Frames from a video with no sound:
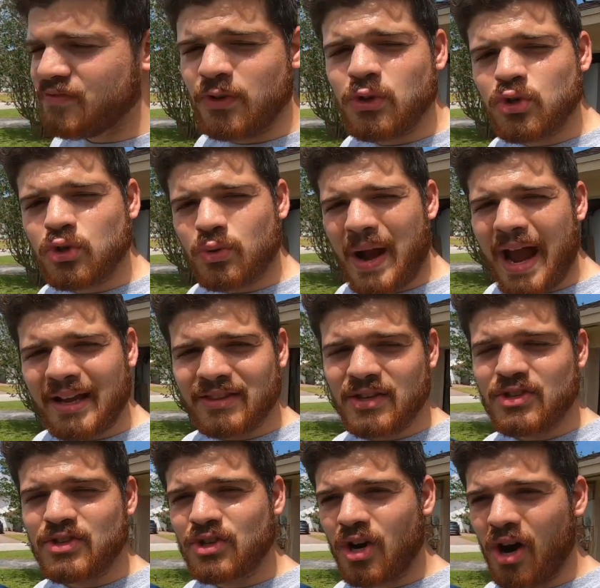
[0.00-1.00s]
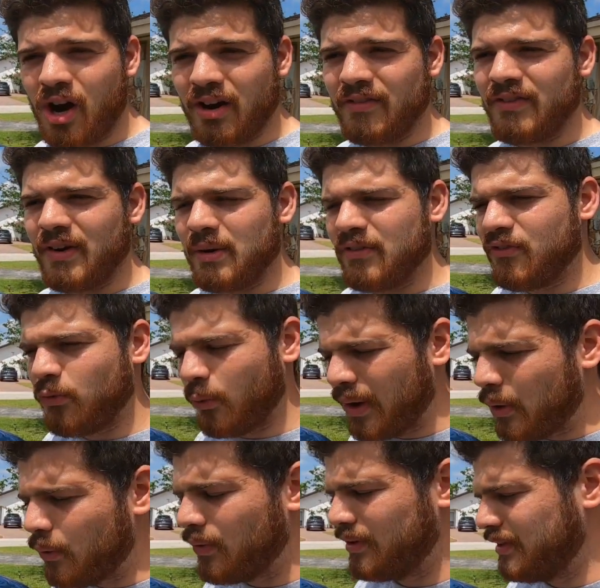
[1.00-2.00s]
if you track this car very
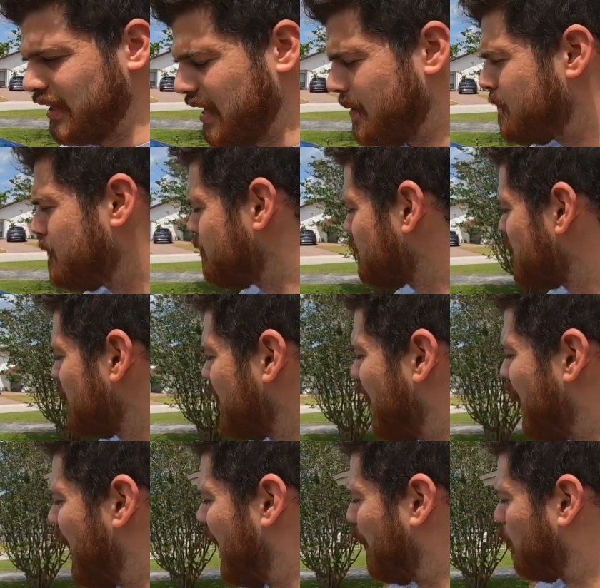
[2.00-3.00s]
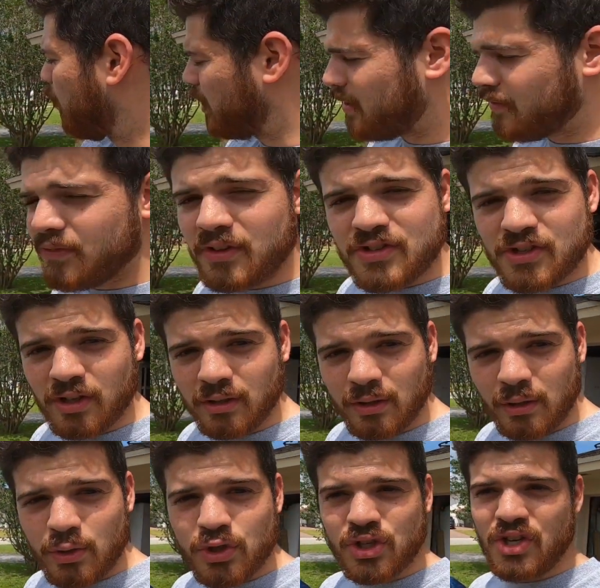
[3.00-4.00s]
frequently, one of the
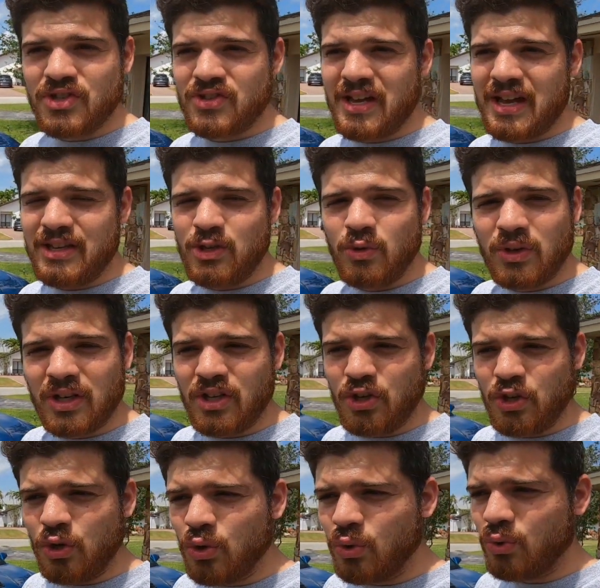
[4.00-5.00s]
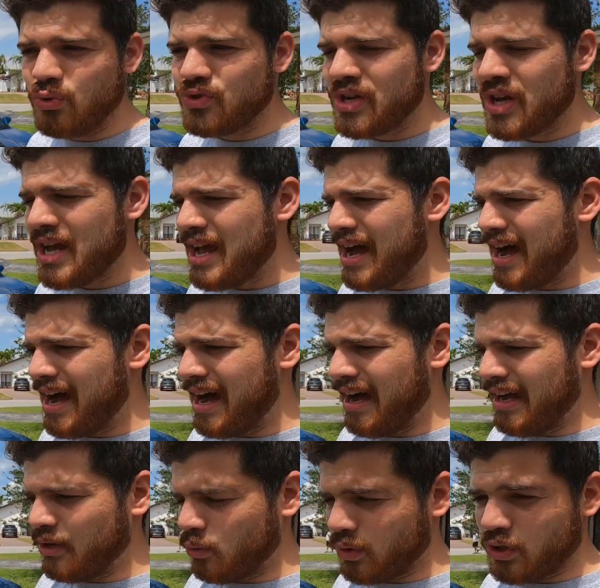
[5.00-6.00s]
solutions that you can use
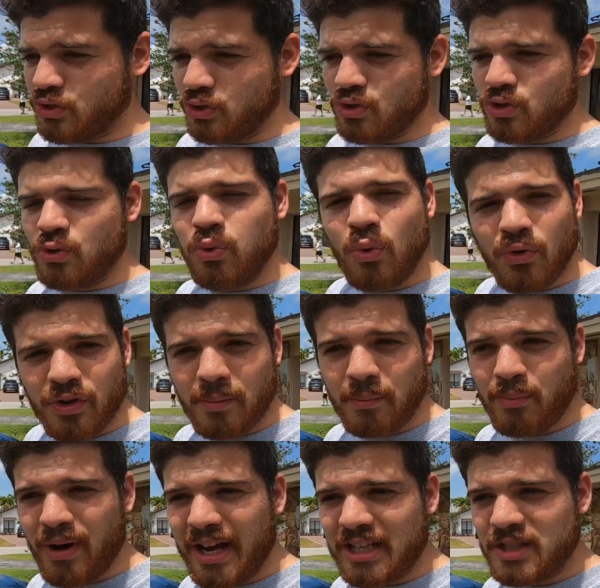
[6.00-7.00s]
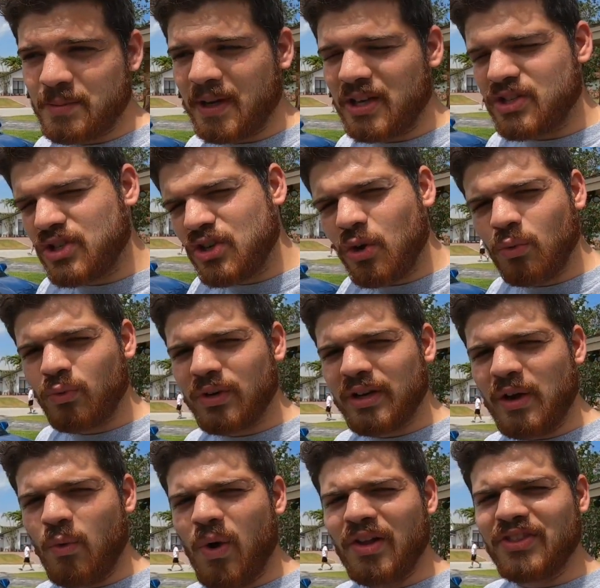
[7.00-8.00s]
in order to cool the brakes, because you don't
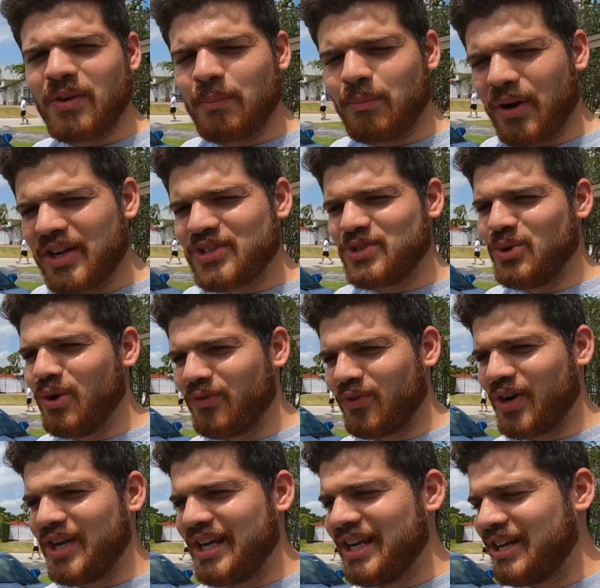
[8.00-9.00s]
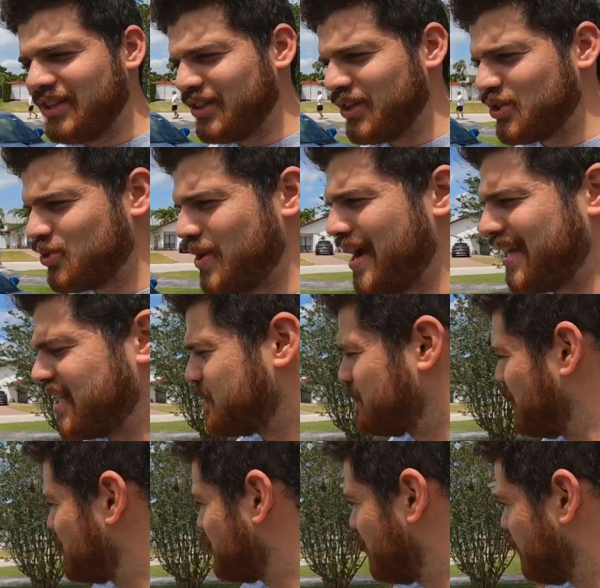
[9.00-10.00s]
really want the brakes to overheat on the track,
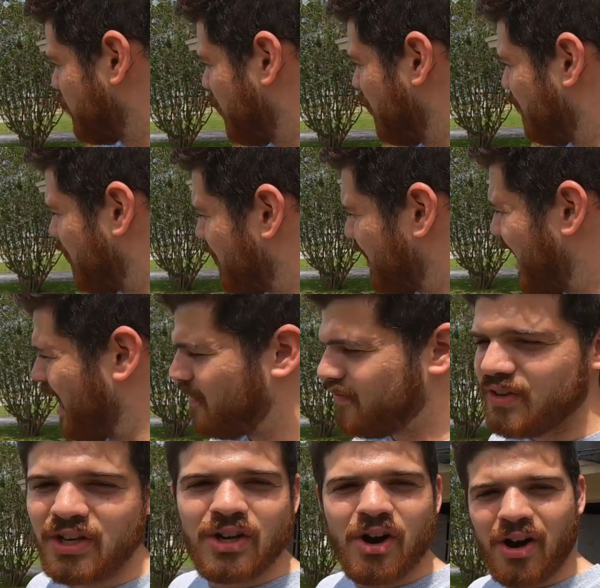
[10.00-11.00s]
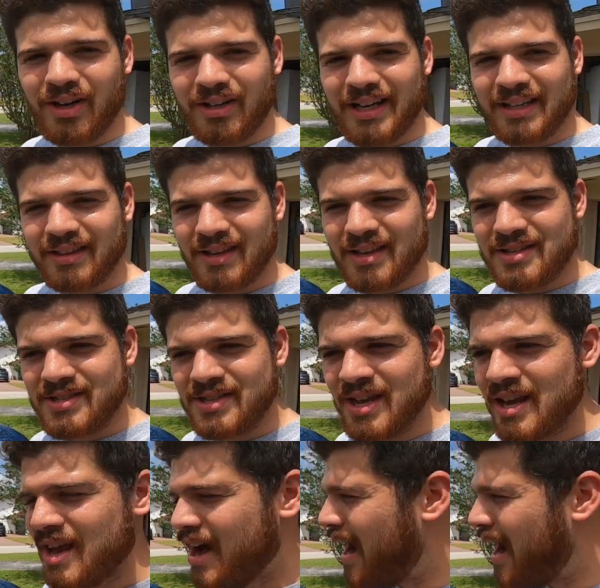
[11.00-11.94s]
especially for a very heavy car like this,